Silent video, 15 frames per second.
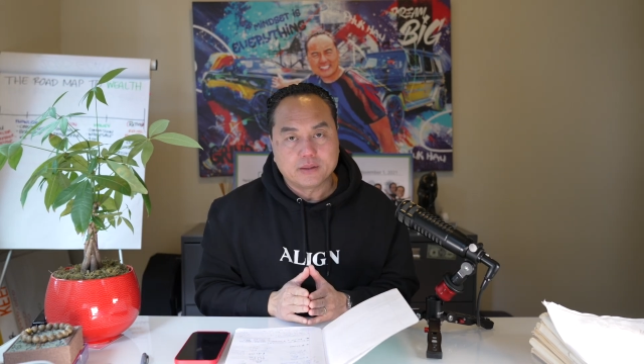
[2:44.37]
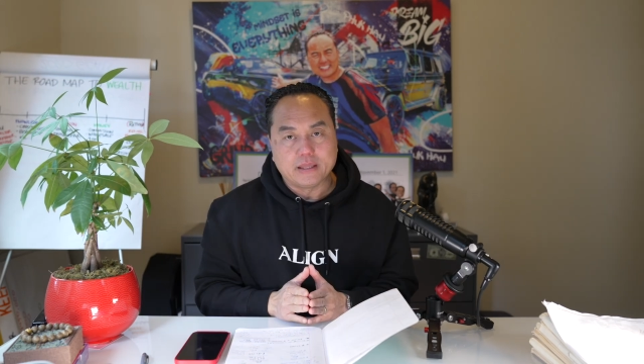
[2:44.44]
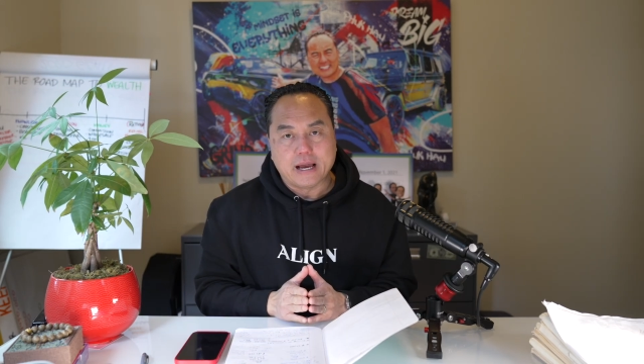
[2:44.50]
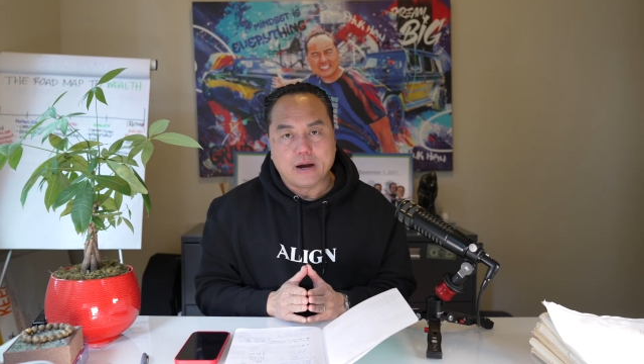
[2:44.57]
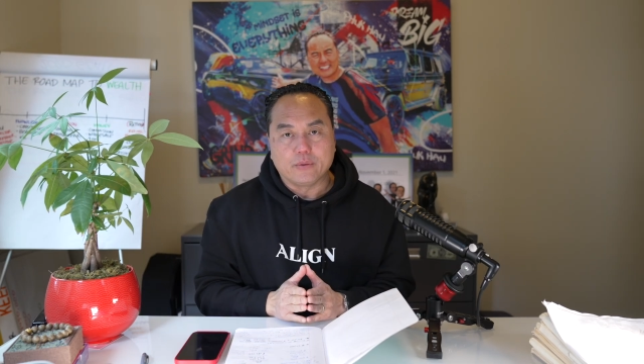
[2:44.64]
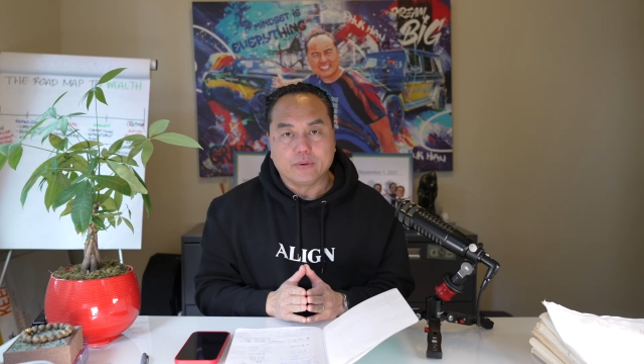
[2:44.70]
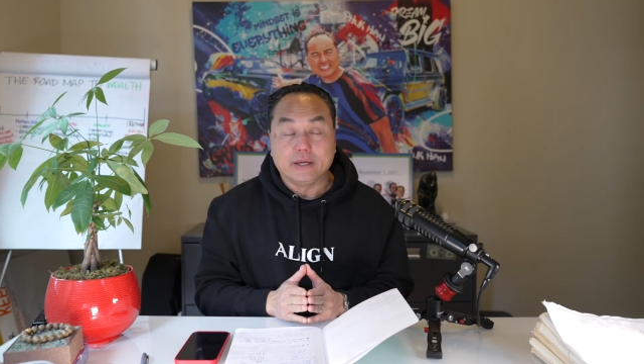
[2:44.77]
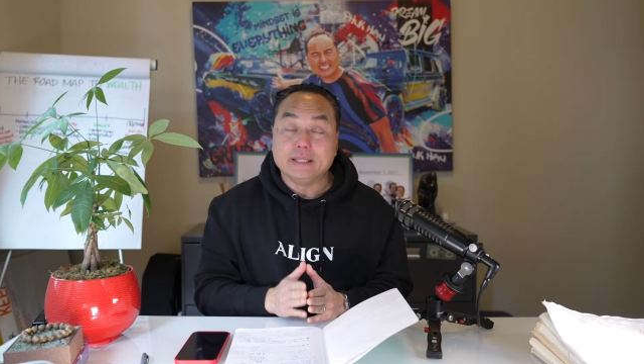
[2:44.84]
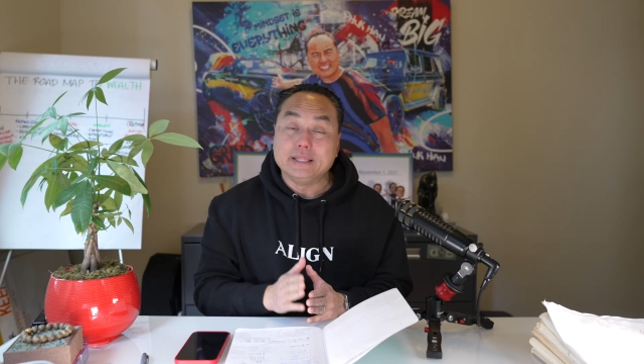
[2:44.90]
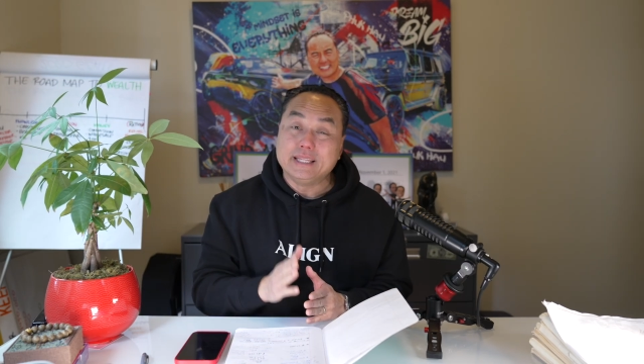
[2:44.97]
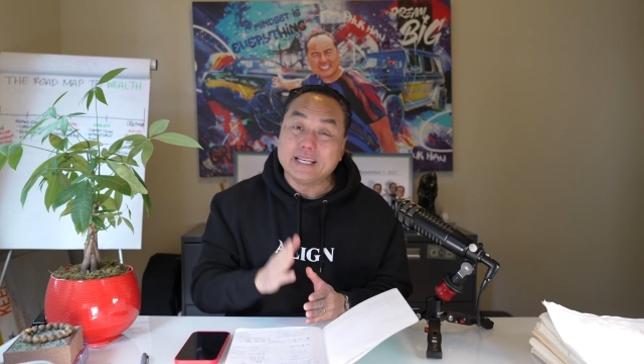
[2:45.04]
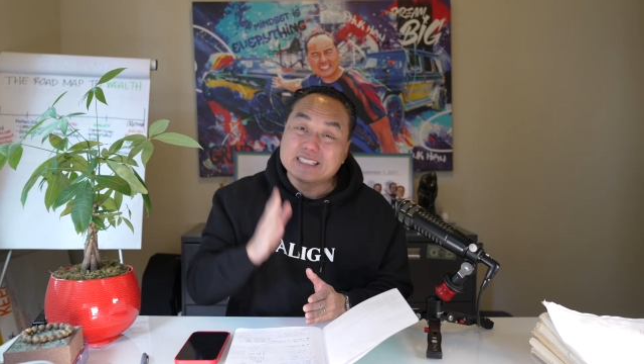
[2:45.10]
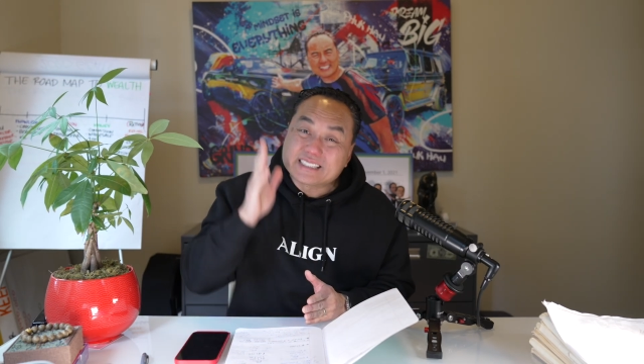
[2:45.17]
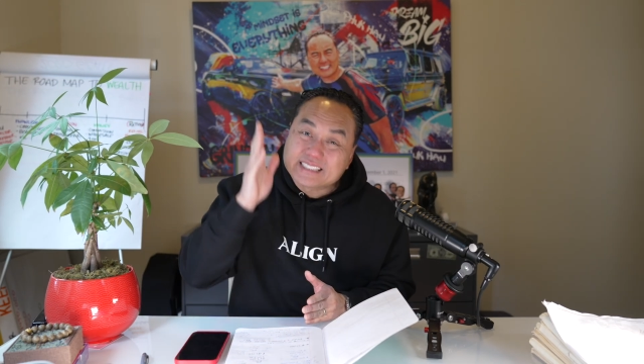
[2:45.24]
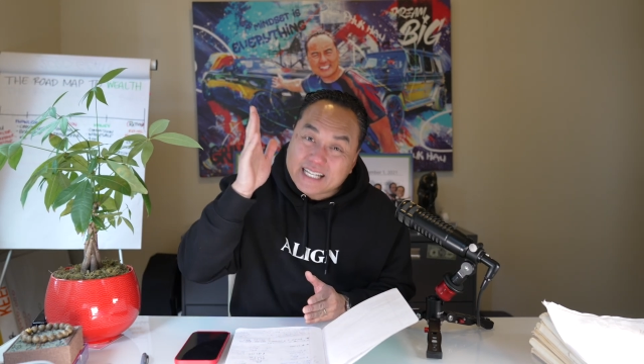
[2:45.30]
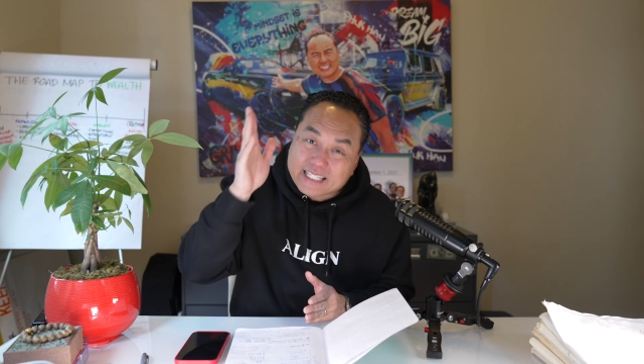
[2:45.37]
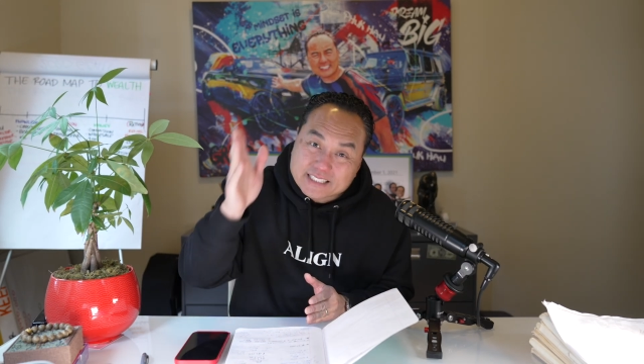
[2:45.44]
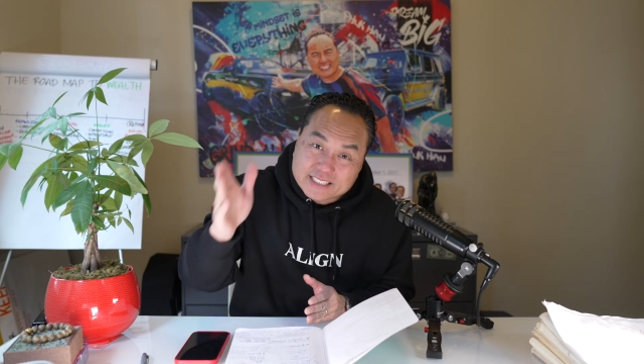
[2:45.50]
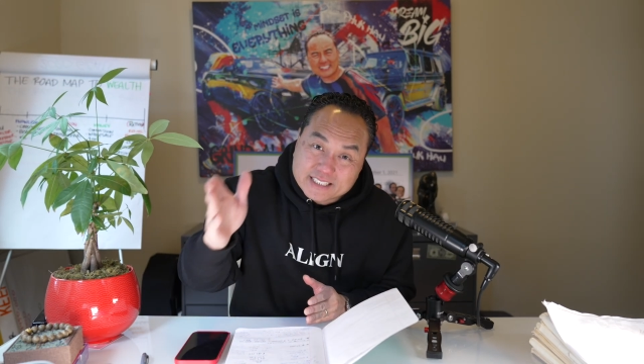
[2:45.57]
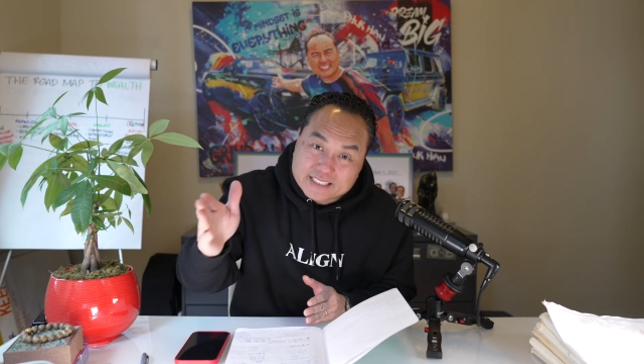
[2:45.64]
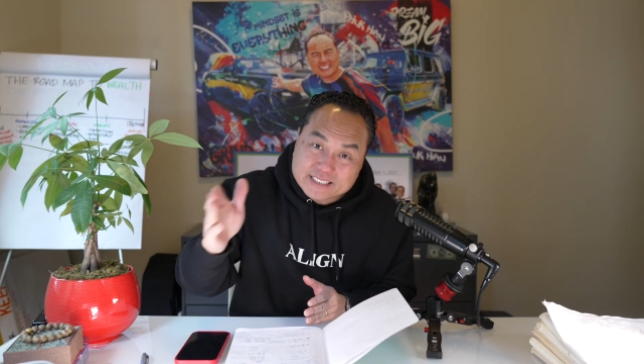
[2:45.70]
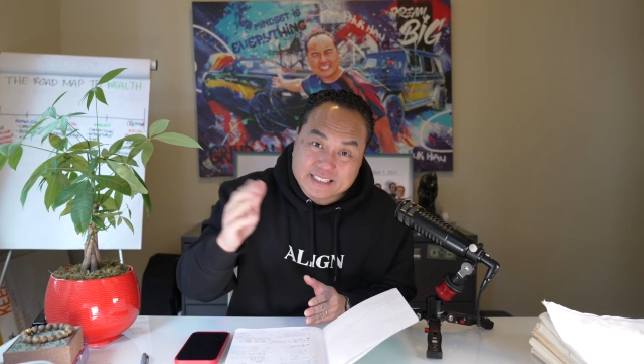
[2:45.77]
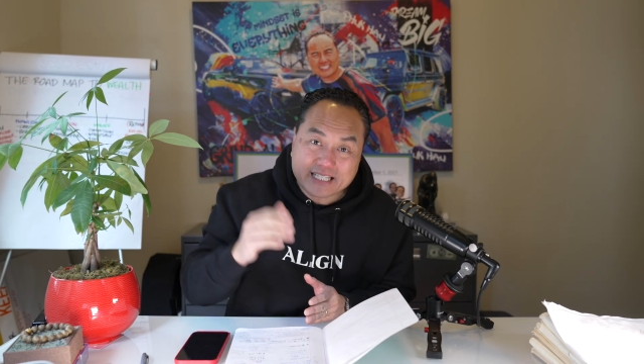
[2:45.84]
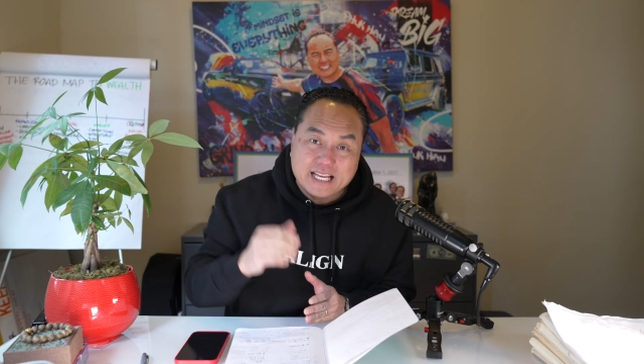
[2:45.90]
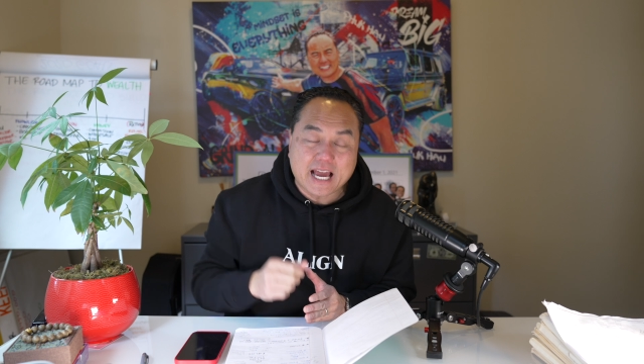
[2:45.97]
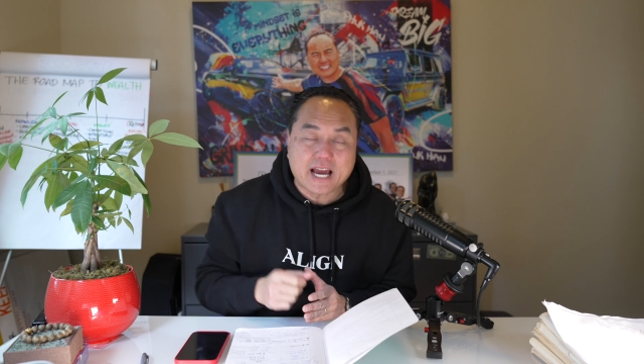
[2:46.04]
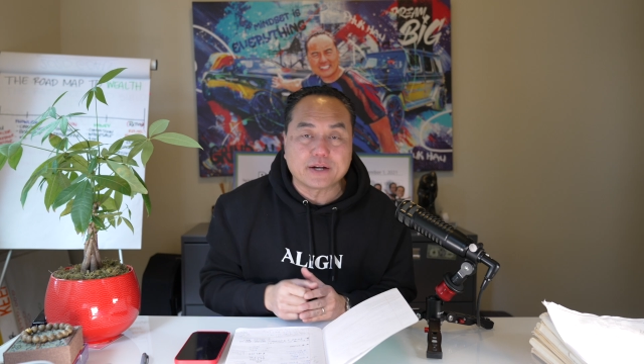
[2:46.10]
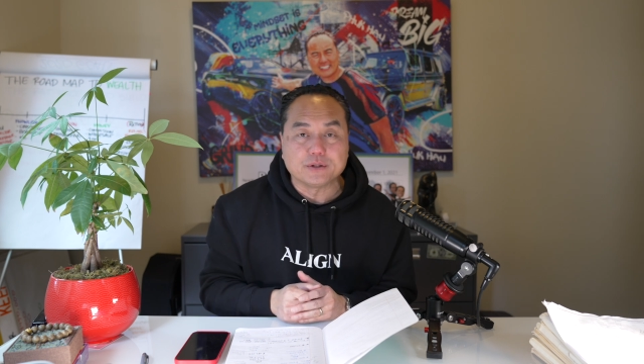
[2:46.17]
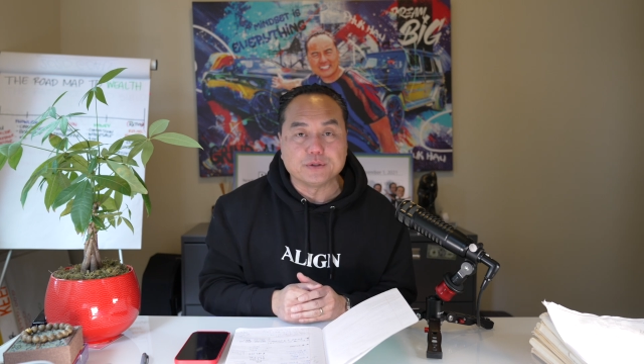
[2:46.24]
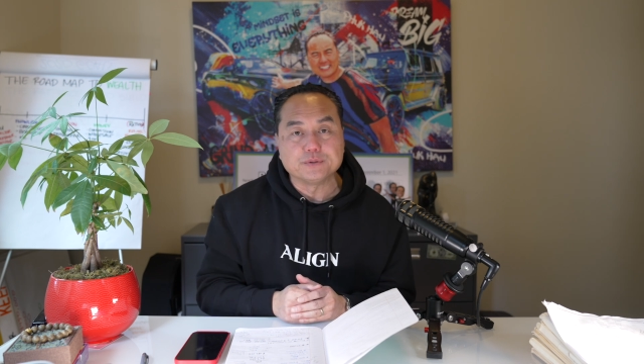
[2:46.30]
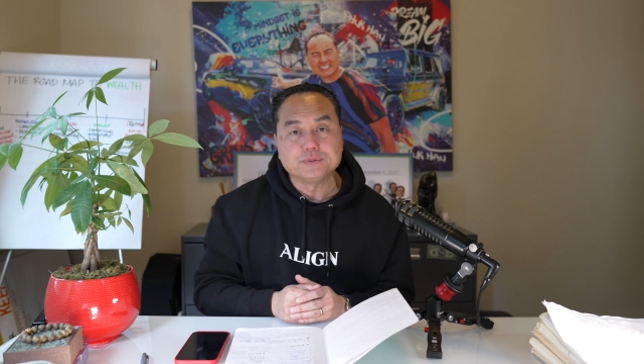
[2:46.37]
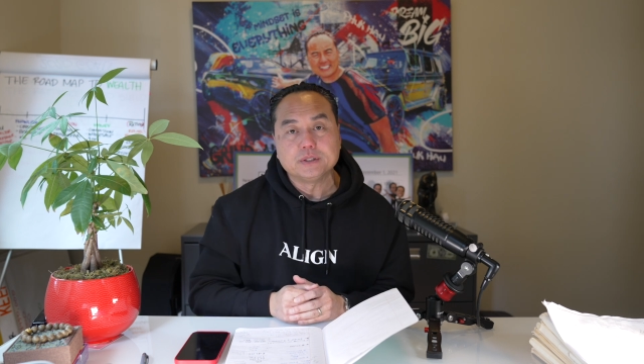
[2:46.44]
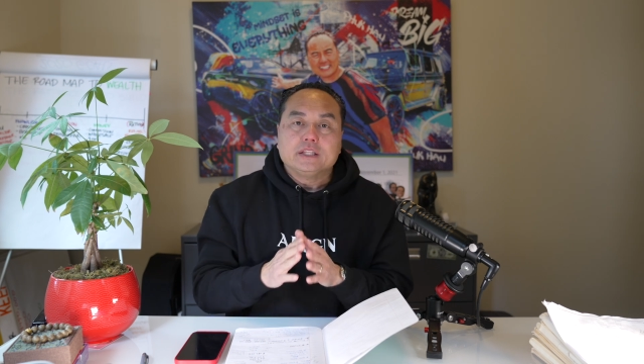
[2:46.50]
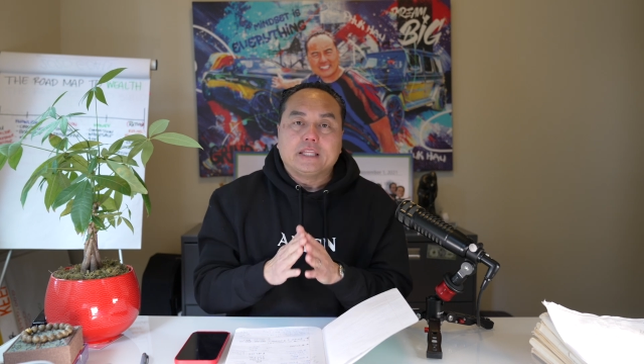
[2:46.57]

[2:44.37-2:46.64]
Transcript: Now, in this section of Seattle,